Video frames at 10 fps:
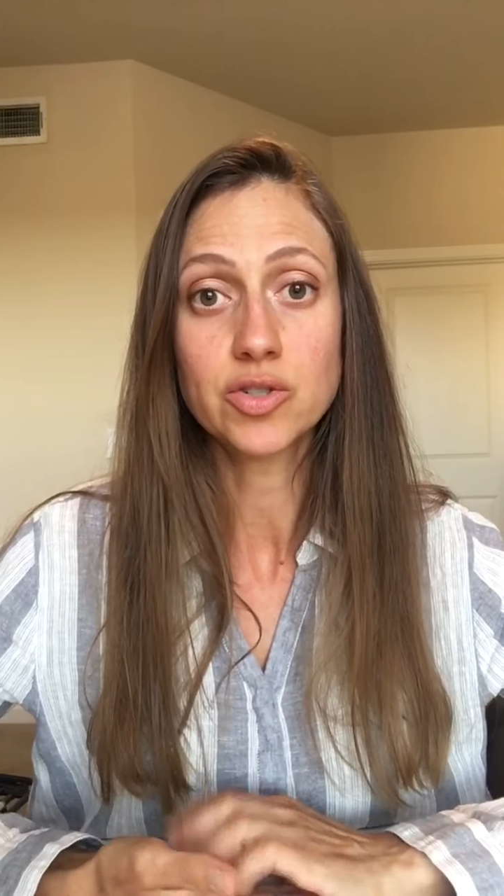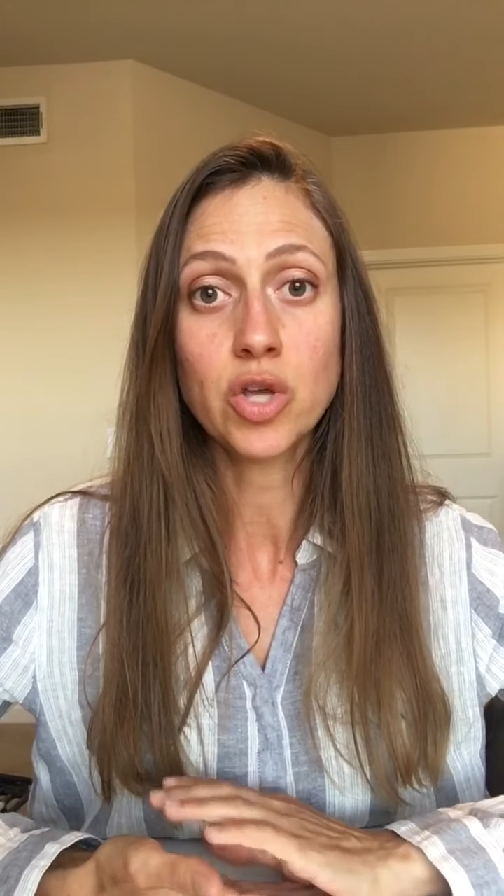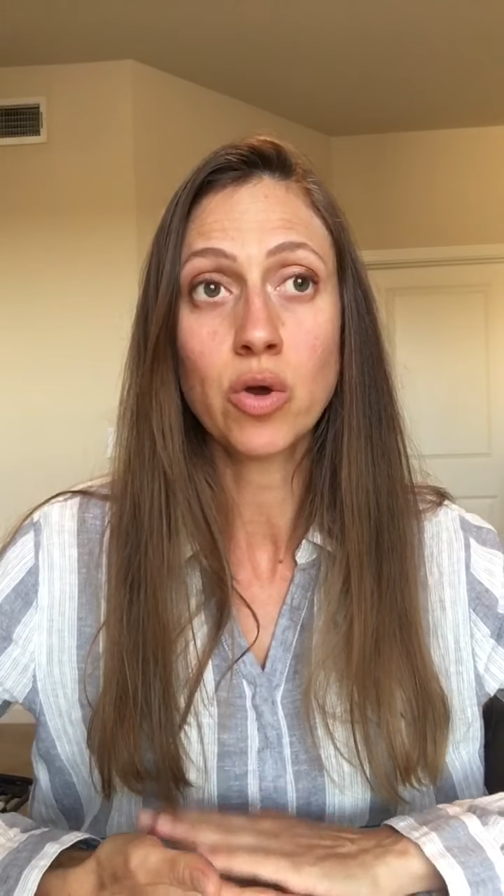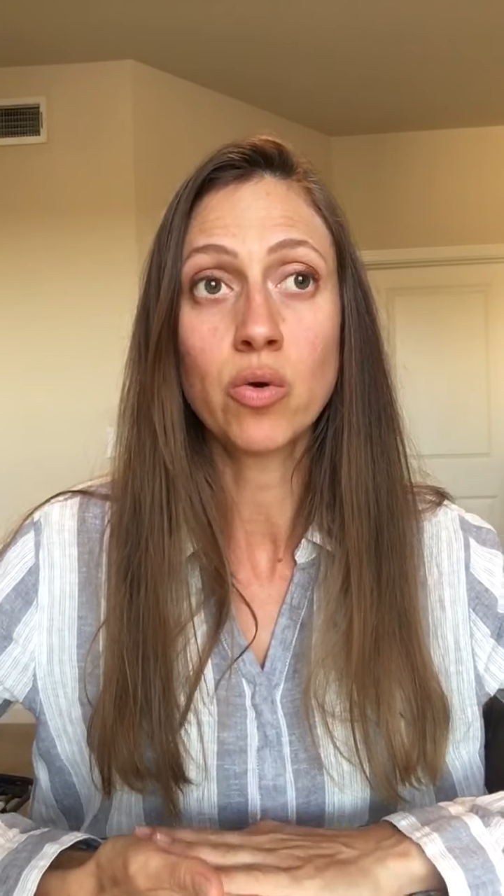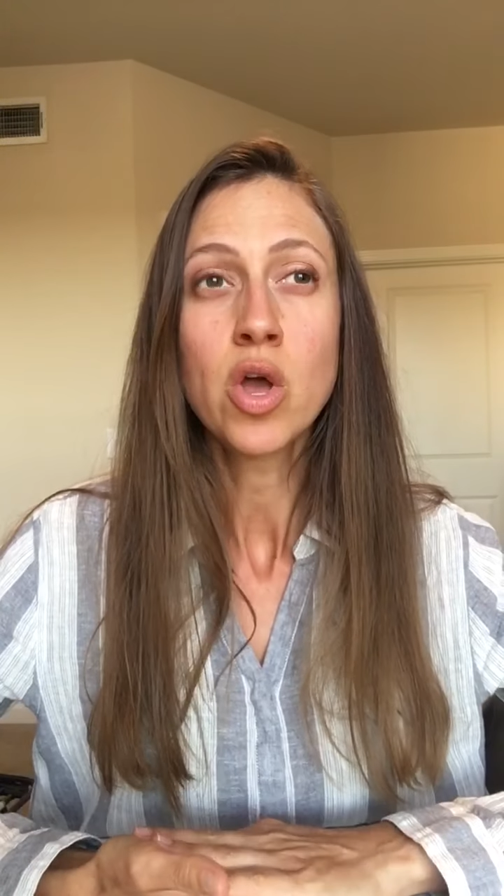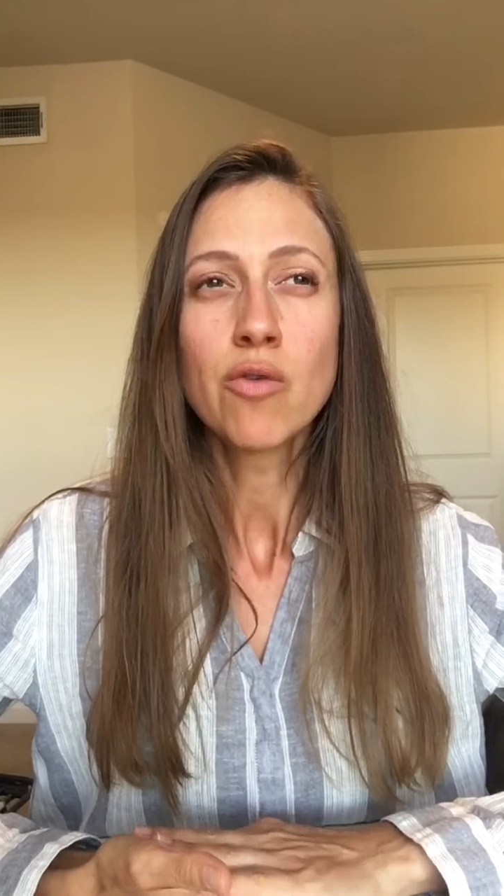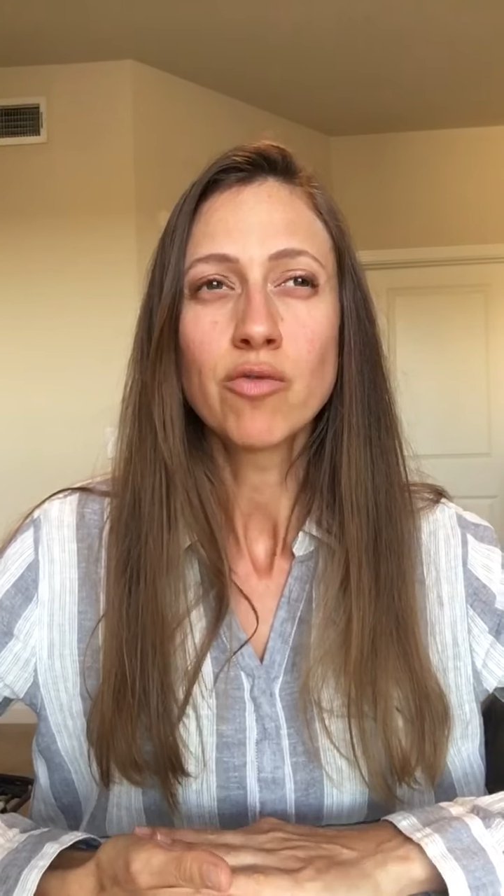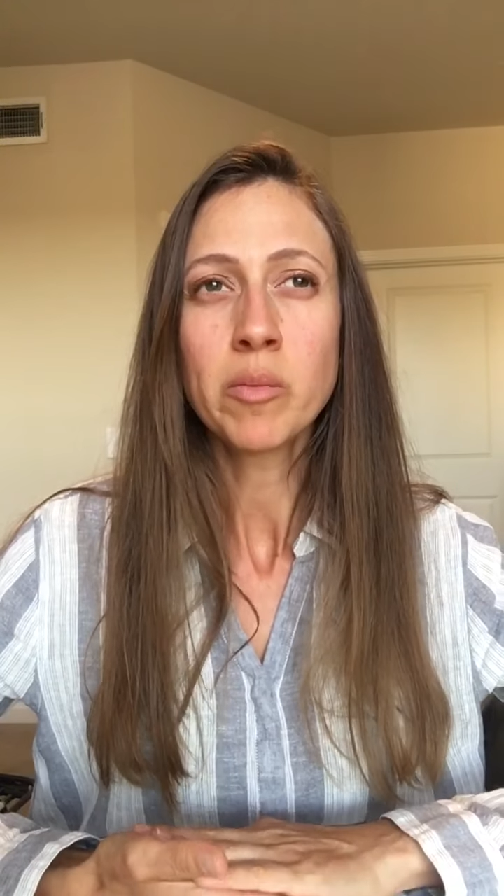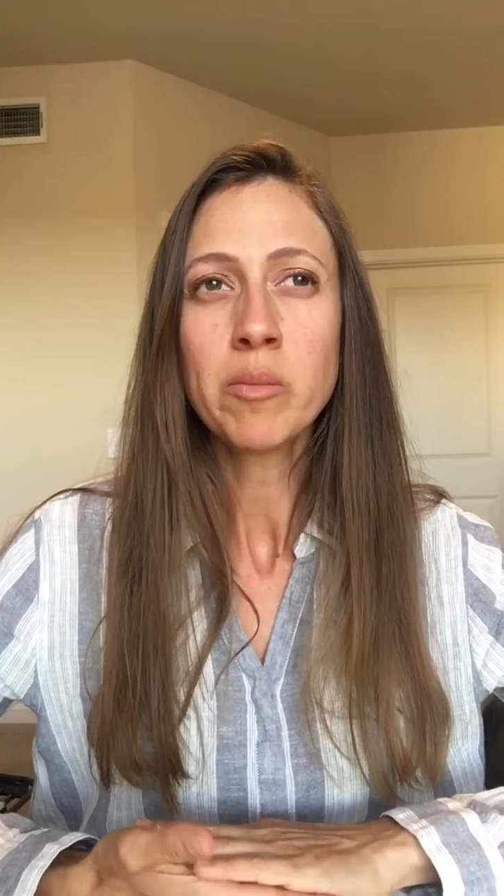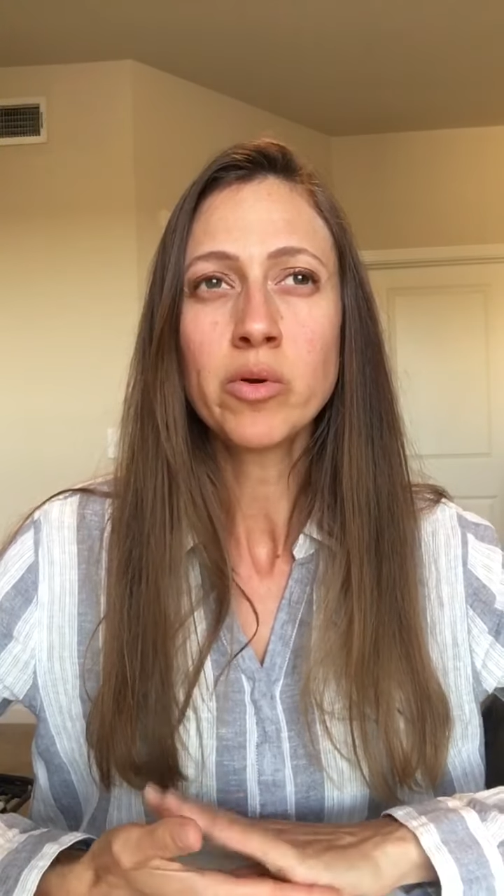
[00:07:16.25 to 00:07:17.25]
So
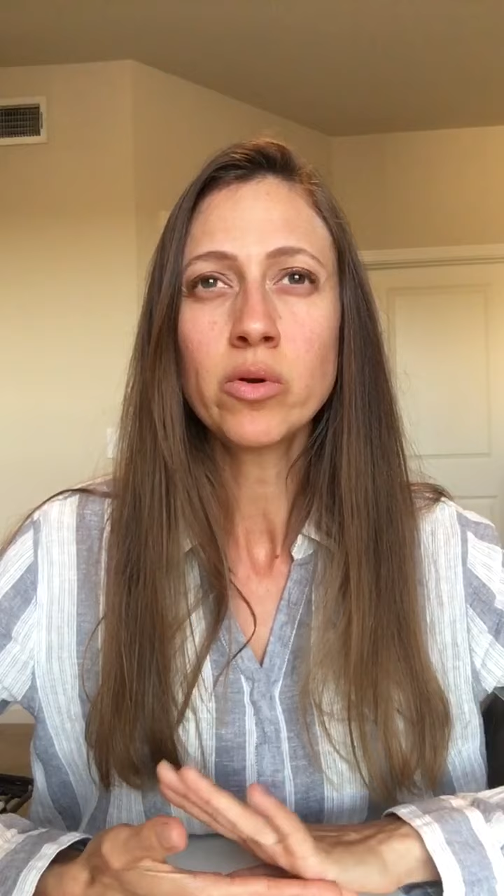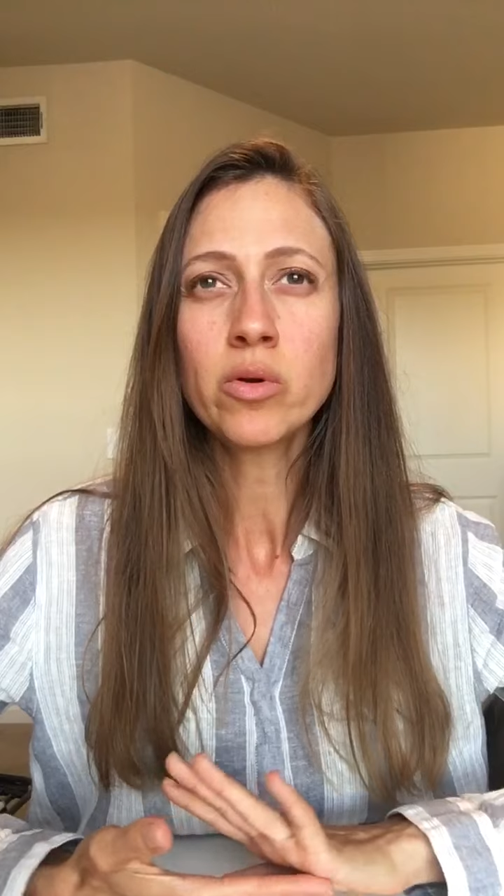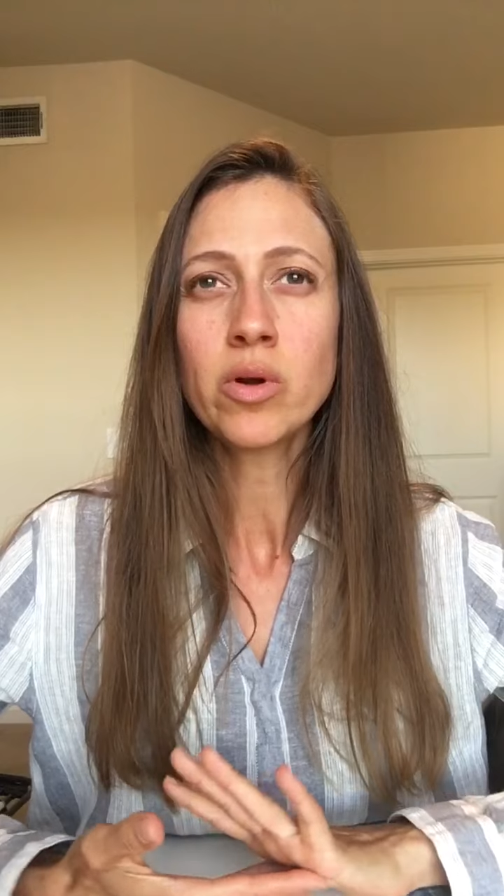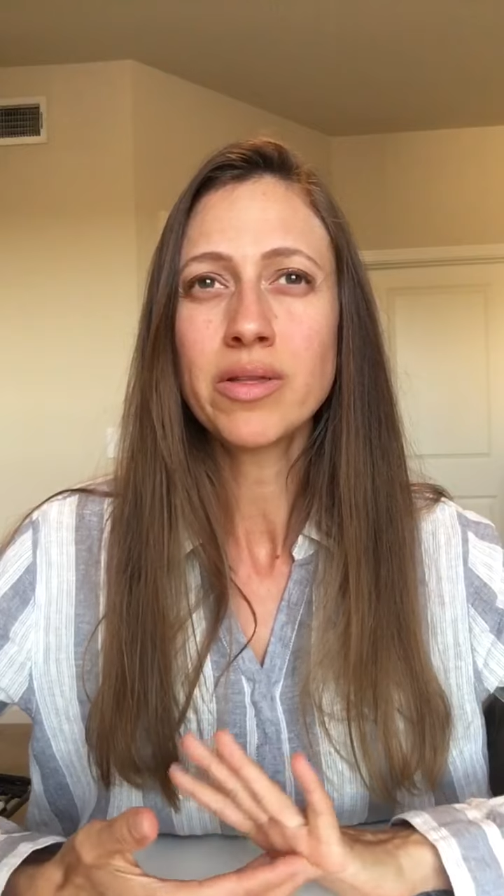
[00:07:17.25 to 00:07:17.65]
remember,